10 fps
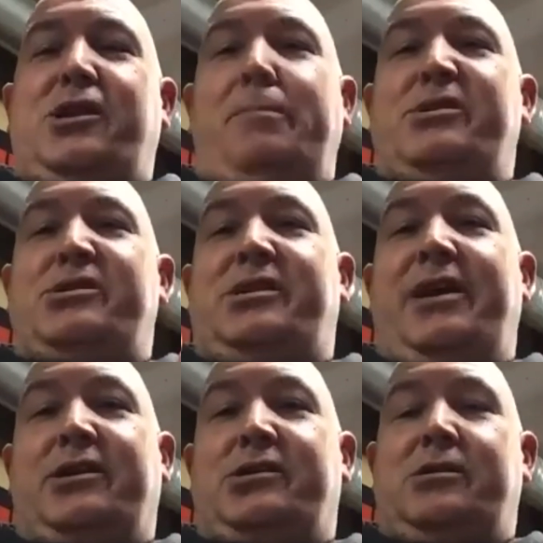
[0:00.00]
his
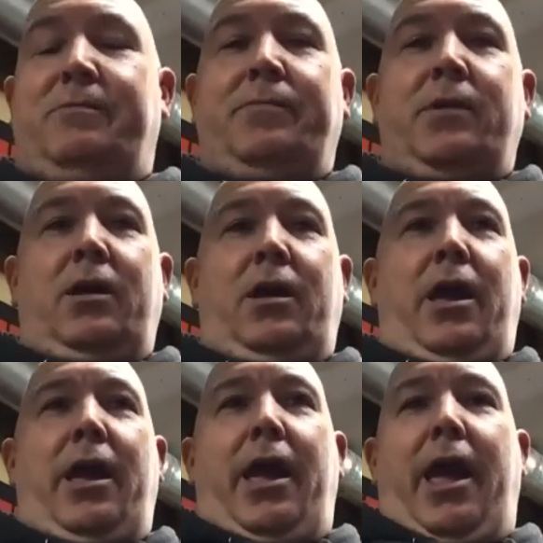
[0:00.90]
sticks
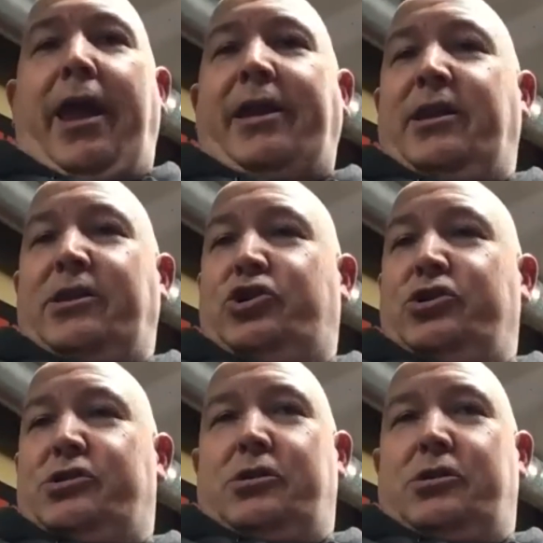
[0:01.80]
and just